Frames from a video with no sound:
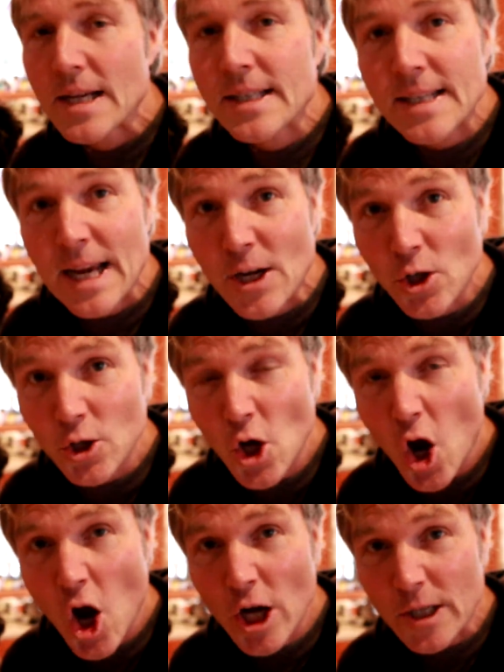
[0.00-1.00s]
Say your
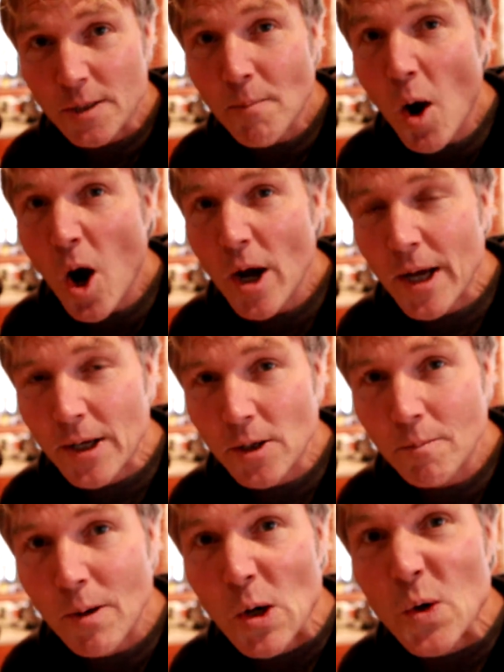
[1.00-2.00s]
dog is pawing at
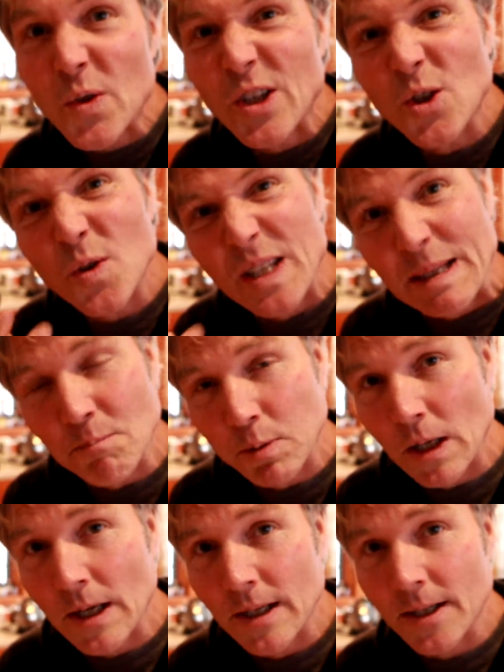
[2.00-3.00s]
her mouth and you see
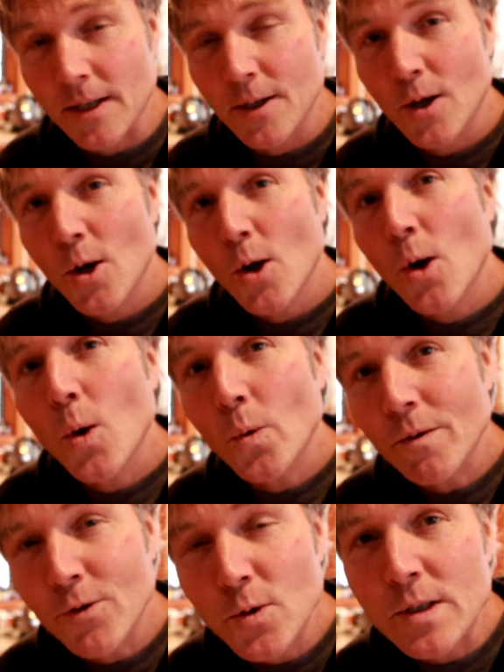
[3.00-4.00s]
blood.
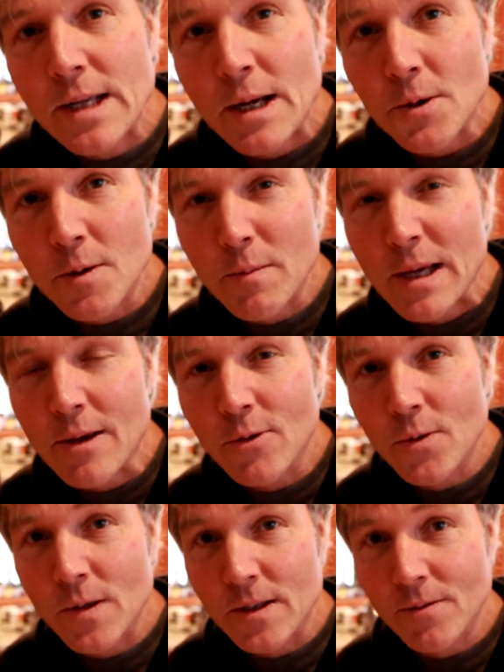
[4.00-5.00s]
Well, if you stay with me
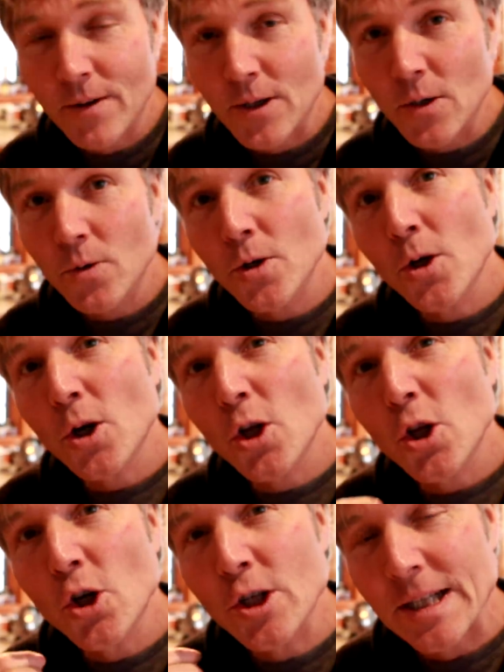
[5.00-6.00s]
through this video, you're going to
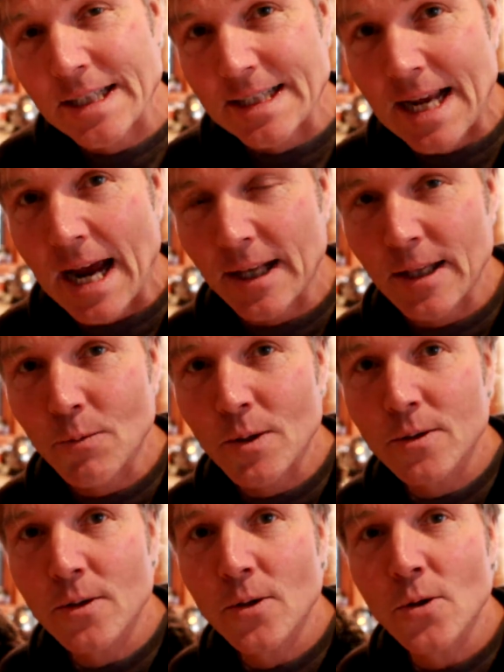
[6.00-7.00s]
learn exactly
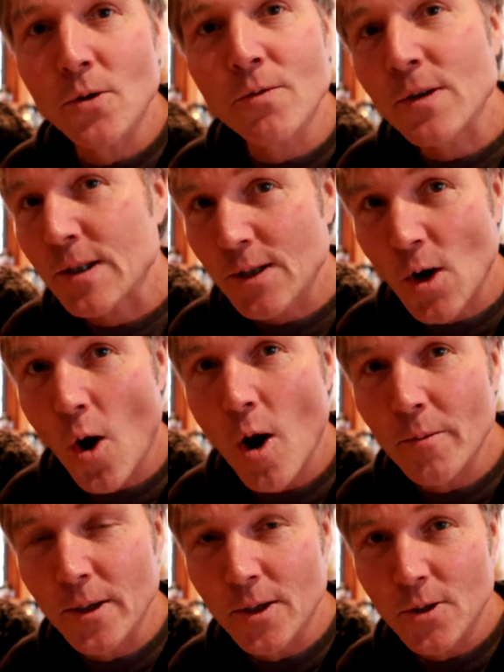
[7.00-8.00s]
what to do for this
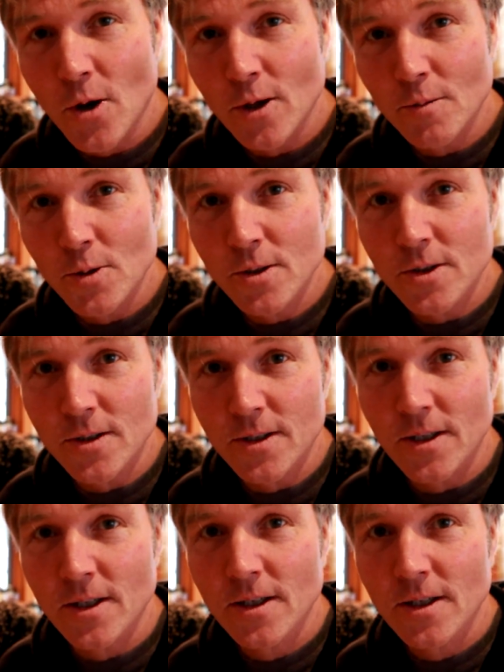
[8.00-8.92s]
common dog emergency.